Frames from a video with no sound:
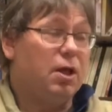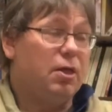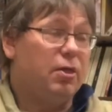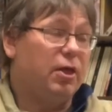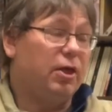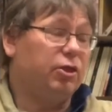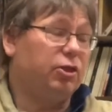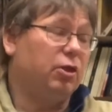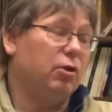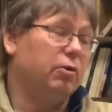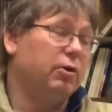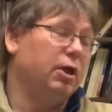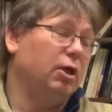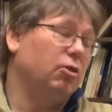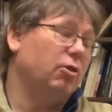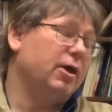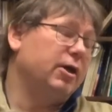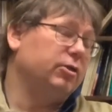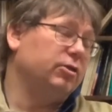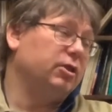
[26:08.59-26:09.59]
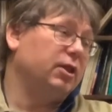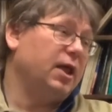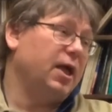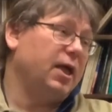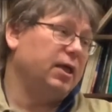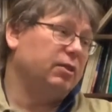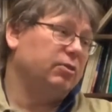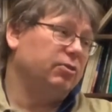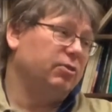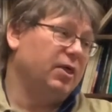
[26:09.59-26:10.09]
That's the only class
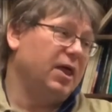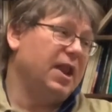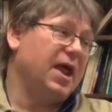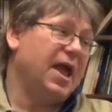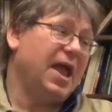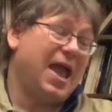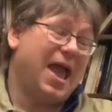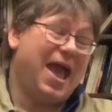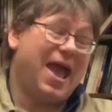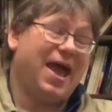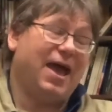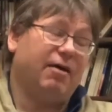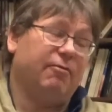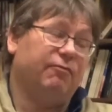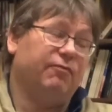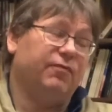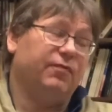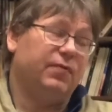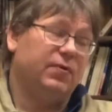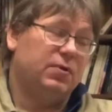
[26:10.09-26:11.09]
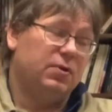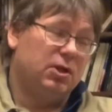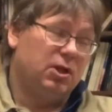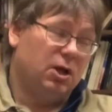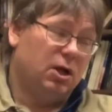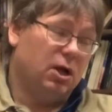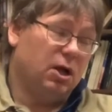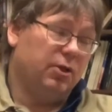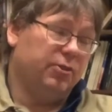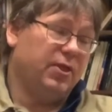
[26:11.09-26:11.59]
that I have
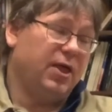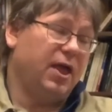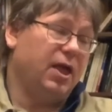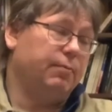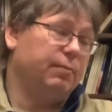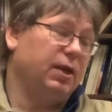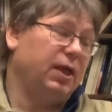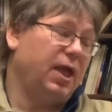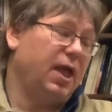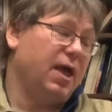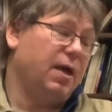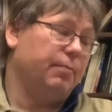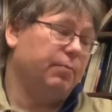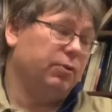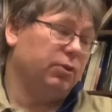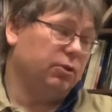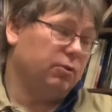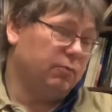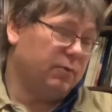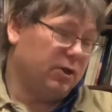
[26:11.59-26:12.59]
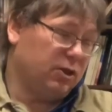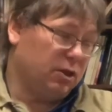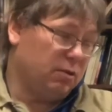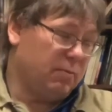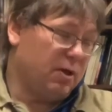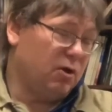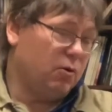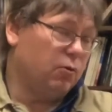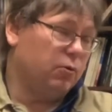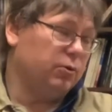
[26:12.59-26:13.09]
on the Hammond campus. The rest of
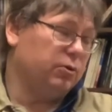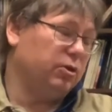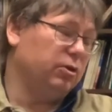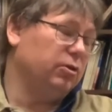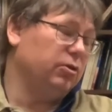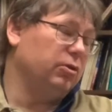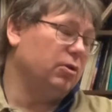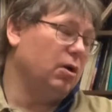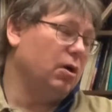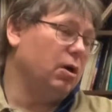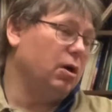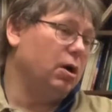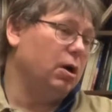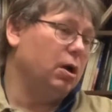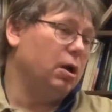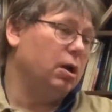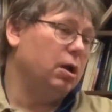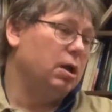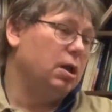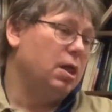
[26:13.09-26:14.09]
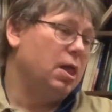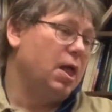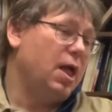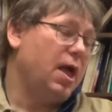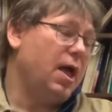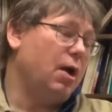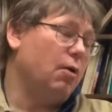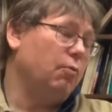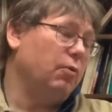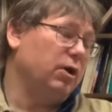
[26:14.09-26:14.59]
my courses are
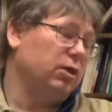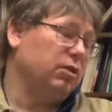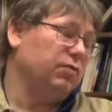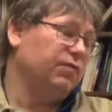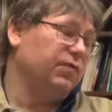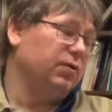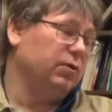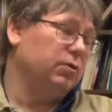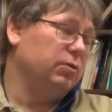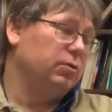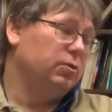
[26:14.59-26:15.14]
at Westville.